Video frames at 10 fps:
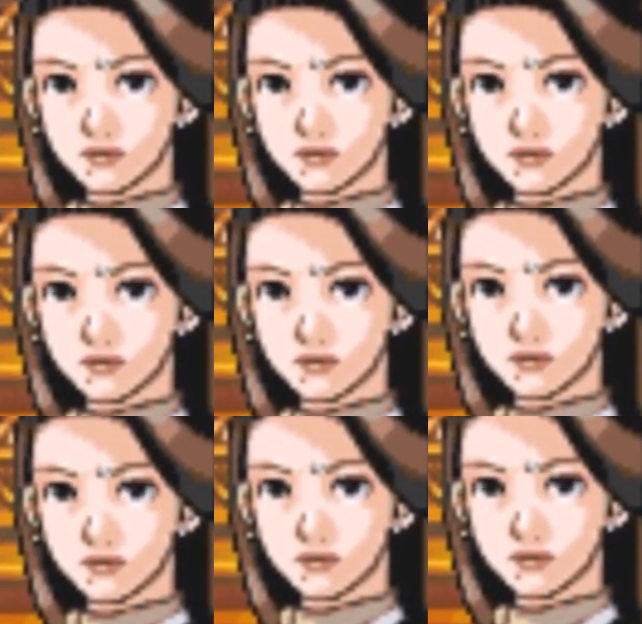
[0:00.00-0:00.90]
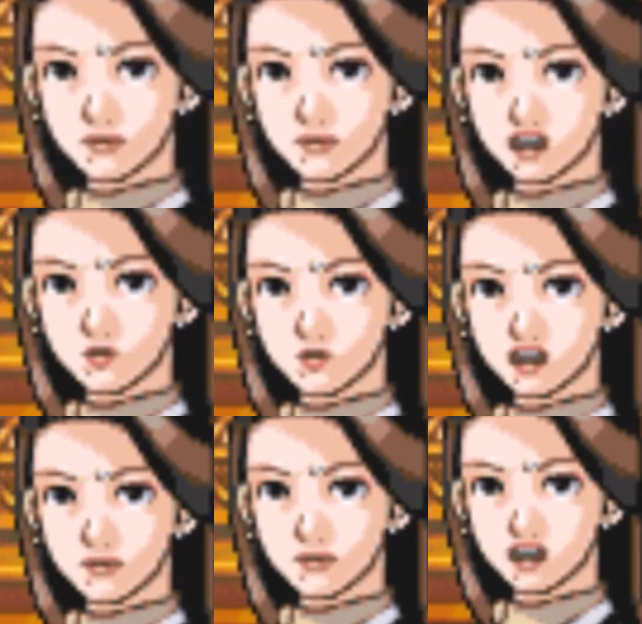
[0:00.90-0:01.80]
How do I prove he's not?
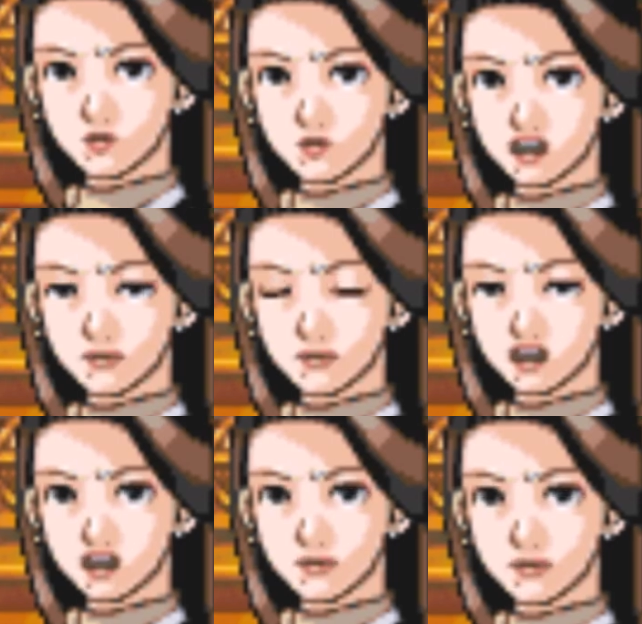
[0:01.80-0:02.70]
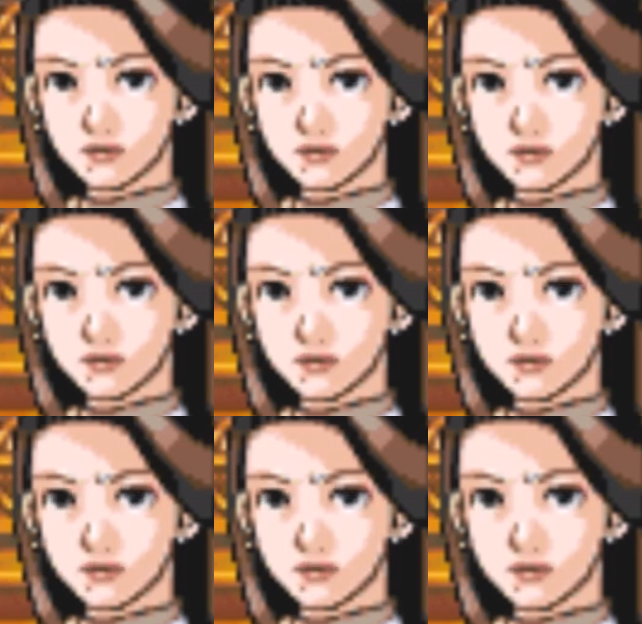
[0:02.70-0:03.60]
You hold the key.
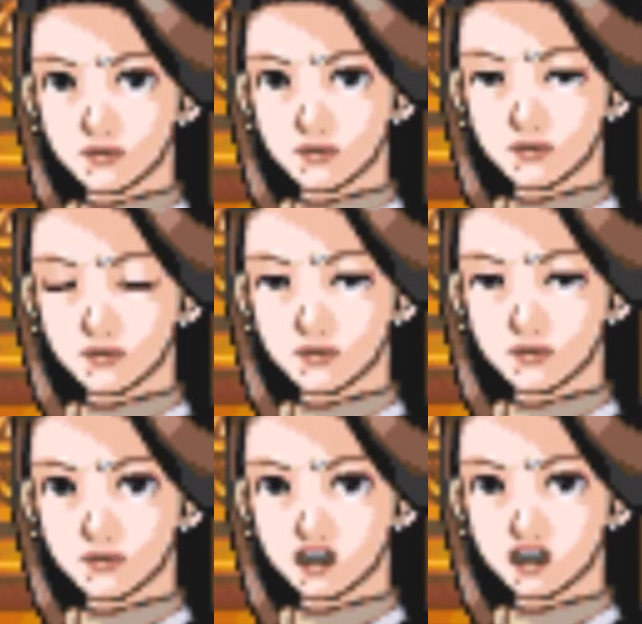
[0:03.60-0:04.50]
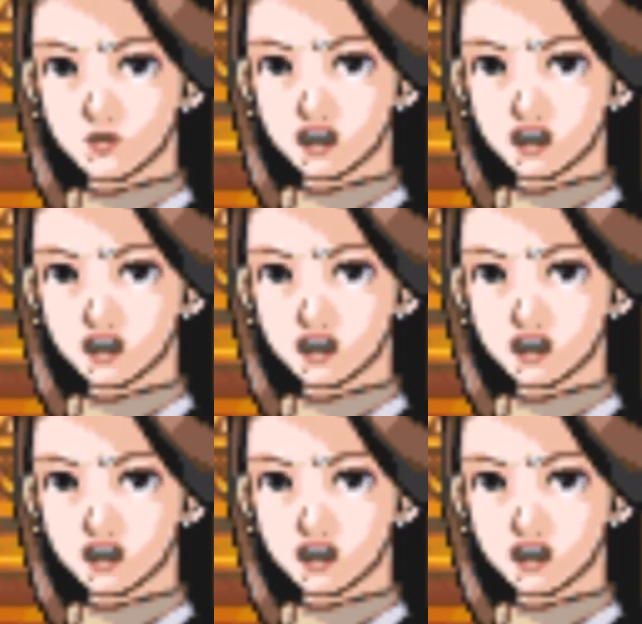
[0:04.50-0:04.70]
It's in the evidence.